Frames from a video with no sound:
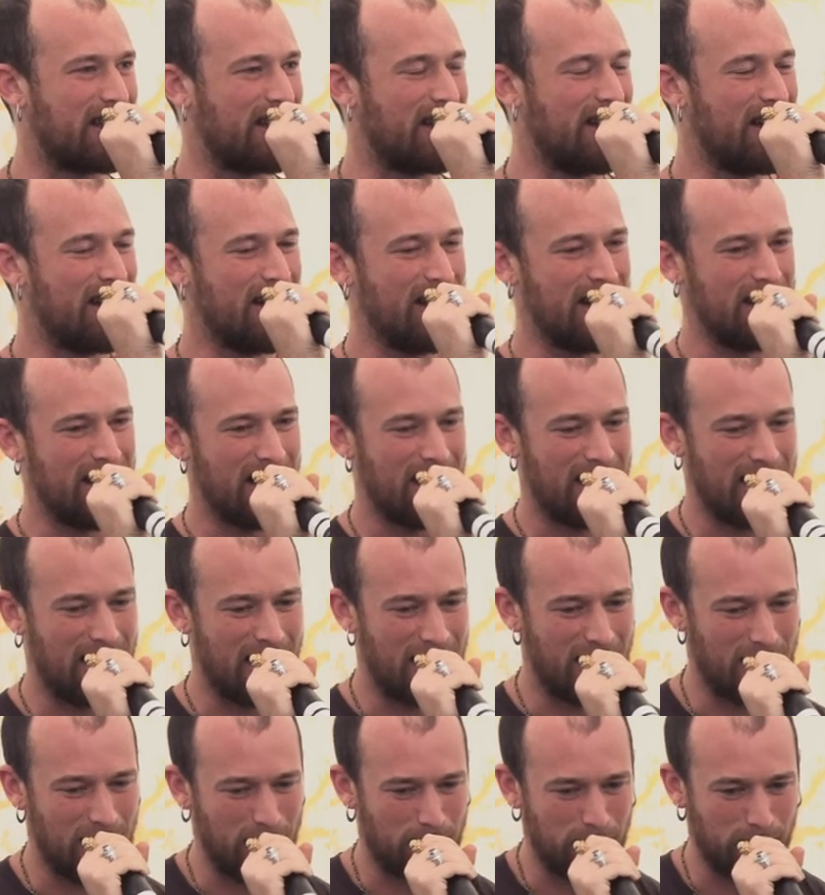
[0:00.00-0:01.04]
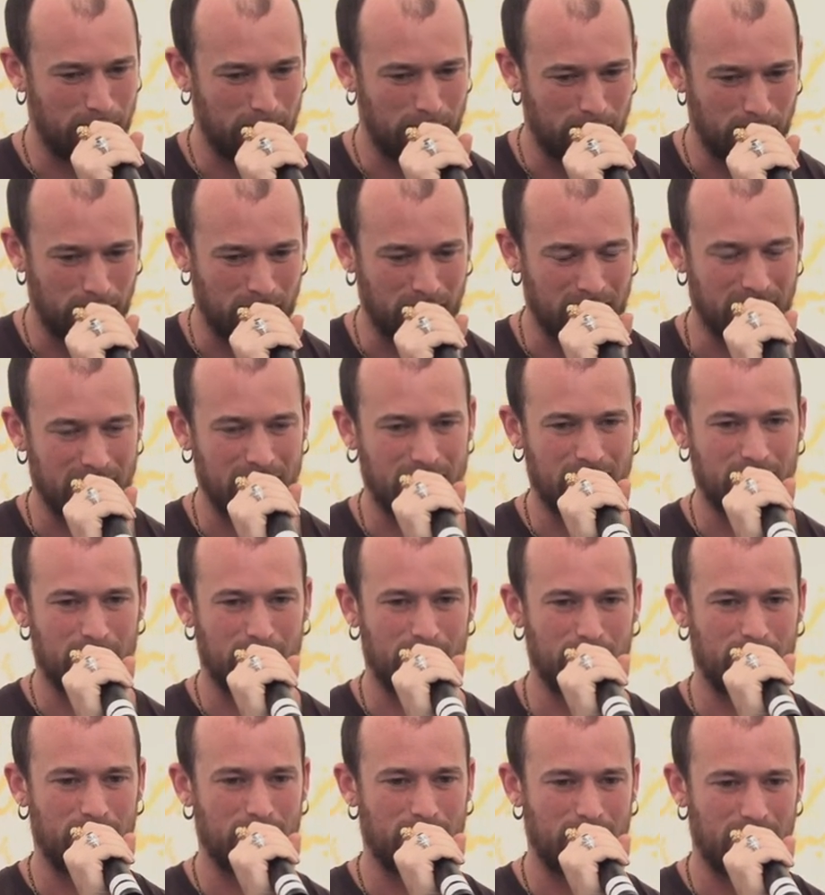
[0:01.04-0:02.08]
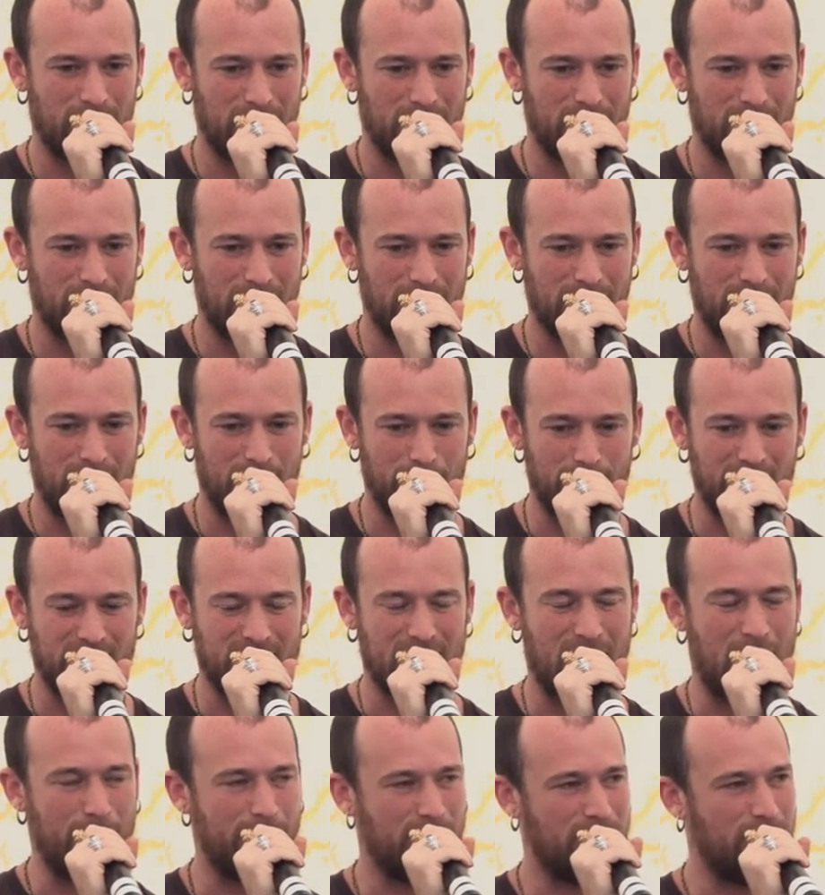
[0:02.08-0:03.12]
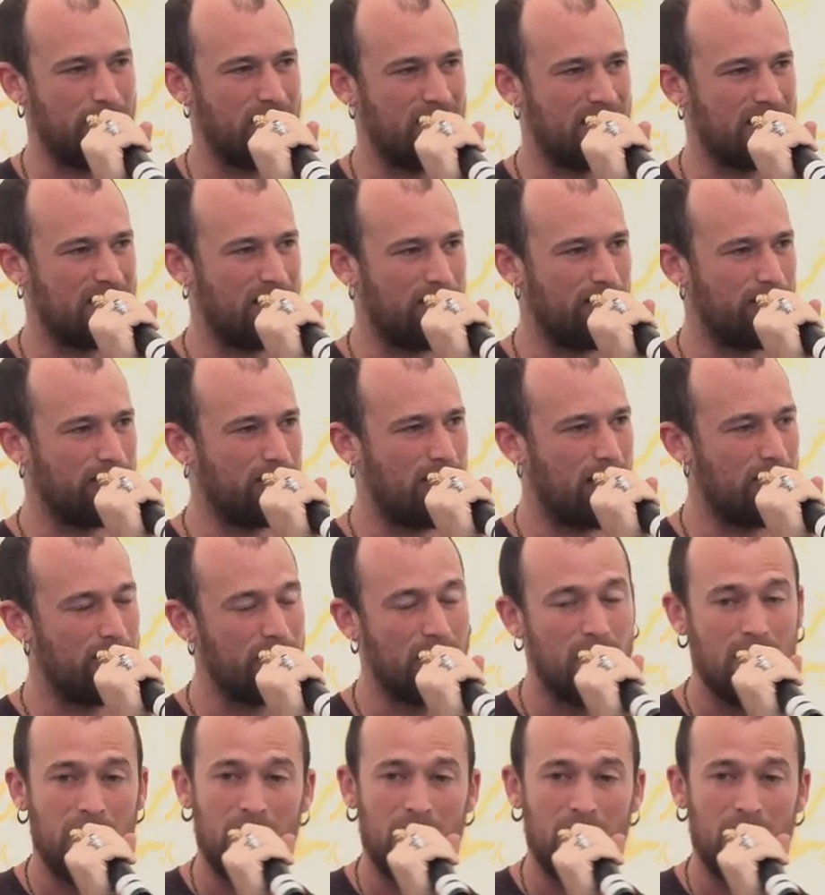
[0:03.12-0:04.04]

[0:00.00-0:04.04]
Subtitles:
and really helped me tap into my self-love.